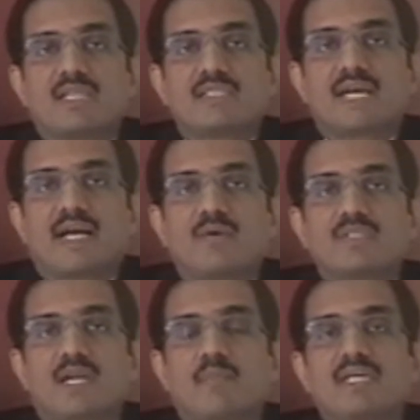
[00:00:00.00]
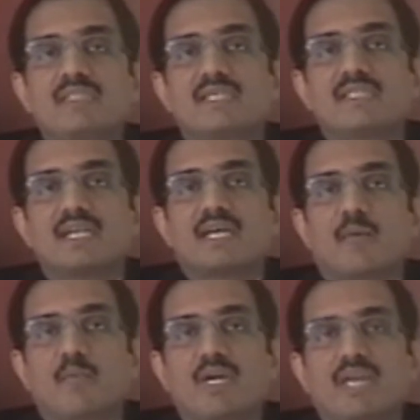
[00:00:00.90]
this hydrosalpinx is in
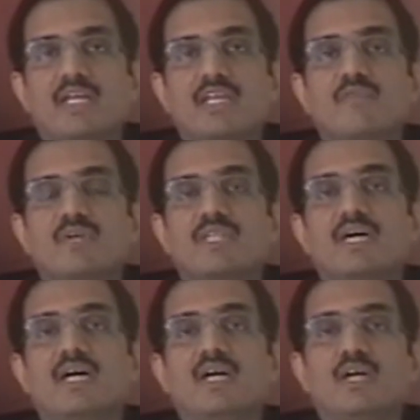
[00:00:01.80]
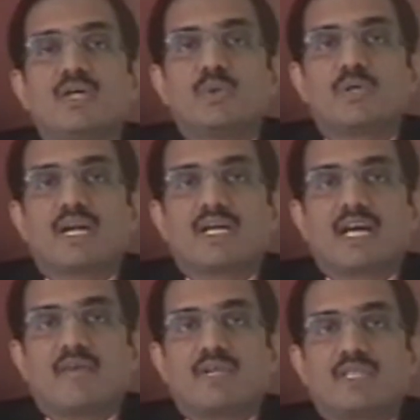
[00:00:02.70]
communicating with the uterine
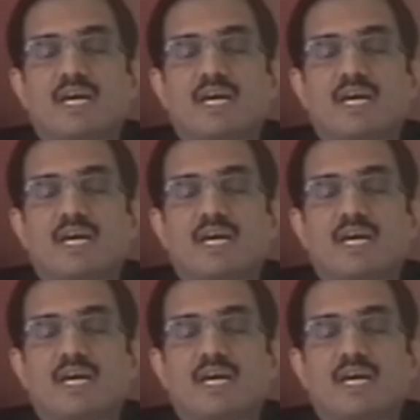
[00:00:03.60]
cavity.